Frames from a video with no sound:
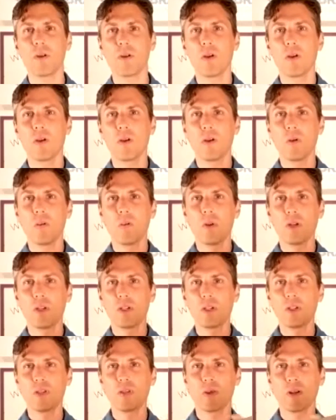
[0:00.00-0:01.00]
which is
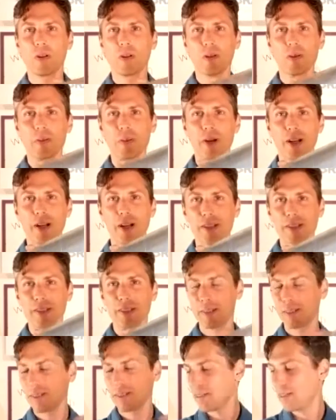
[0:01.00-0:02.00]
one of our products,
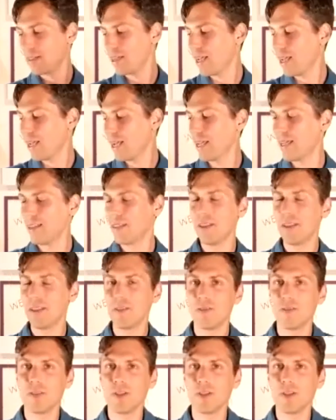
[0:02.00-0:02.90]
and the Finch